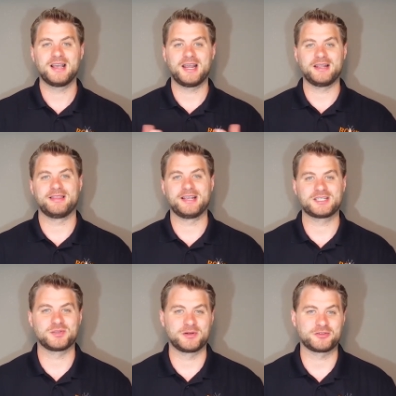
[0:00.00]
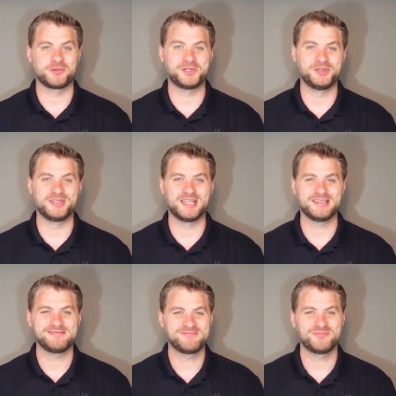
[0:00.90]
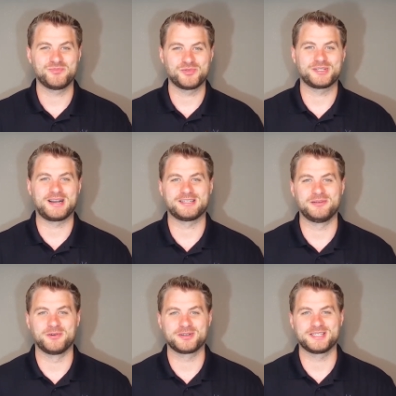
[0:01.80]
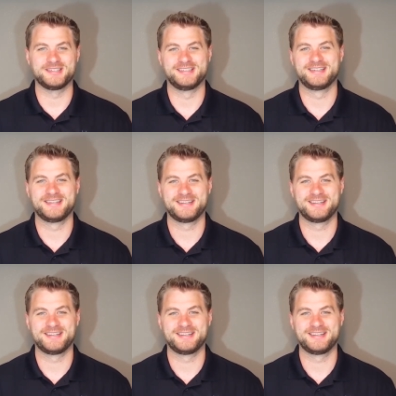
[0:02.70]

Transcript: And thanks so much for tuning in. We'll talk to you more soon.